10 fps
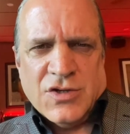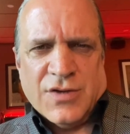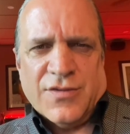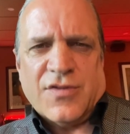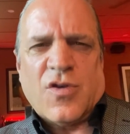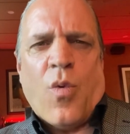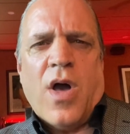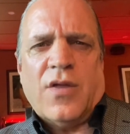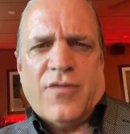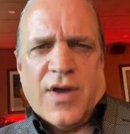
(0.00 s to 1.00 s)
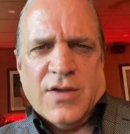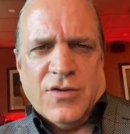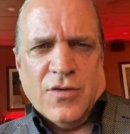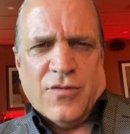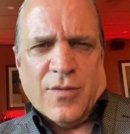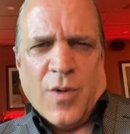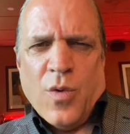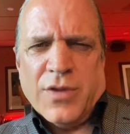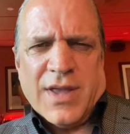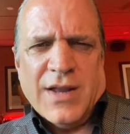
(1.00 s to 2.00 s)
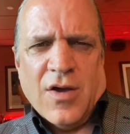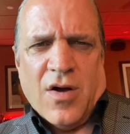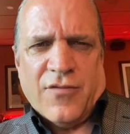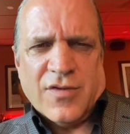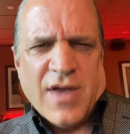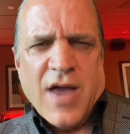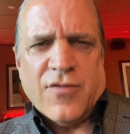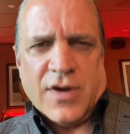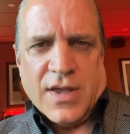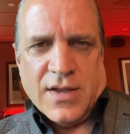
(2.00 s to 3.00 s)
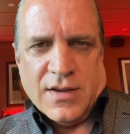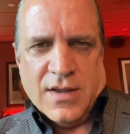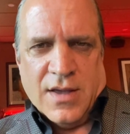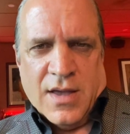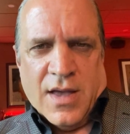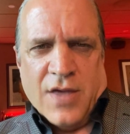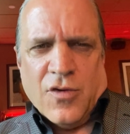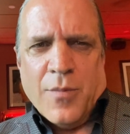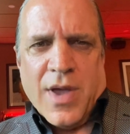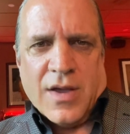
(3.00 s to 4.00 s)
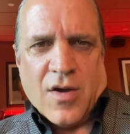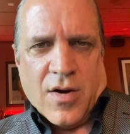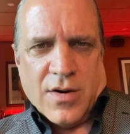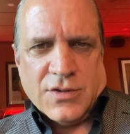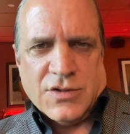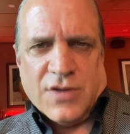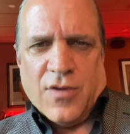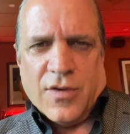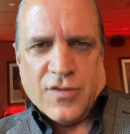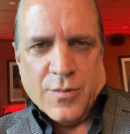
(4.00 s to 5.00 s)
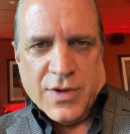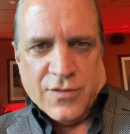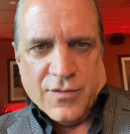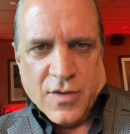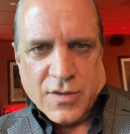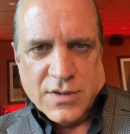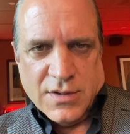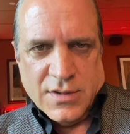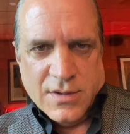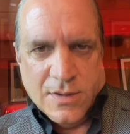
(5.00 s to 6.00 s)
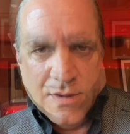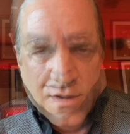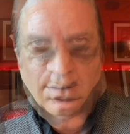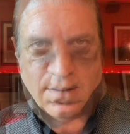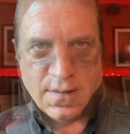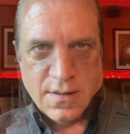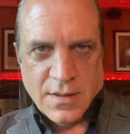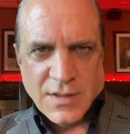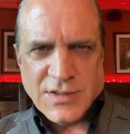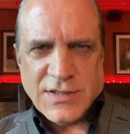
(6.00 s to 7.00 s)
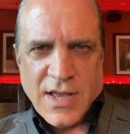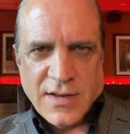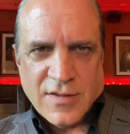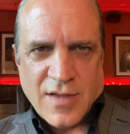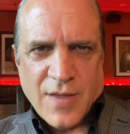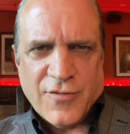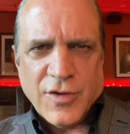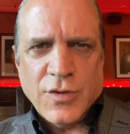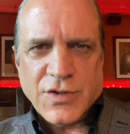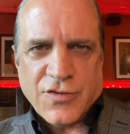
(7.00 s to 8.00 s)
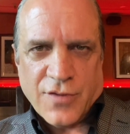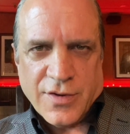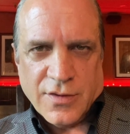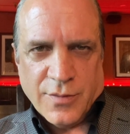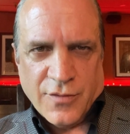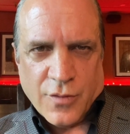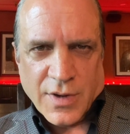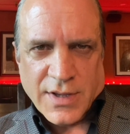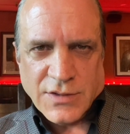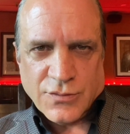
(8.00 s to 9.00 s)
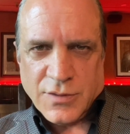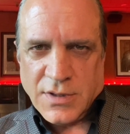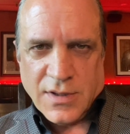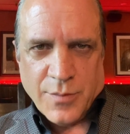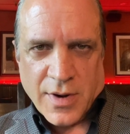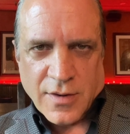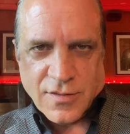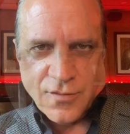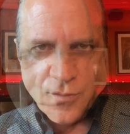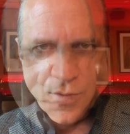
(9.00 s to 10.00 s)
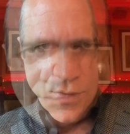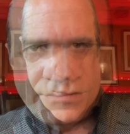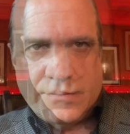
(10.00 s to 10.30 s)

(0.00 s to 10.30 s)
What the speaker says: have disqualified you from holding any office ever again, and your man card should have also been revoked. Instead, it's time for you to surrender before it gets really embarrassing for you.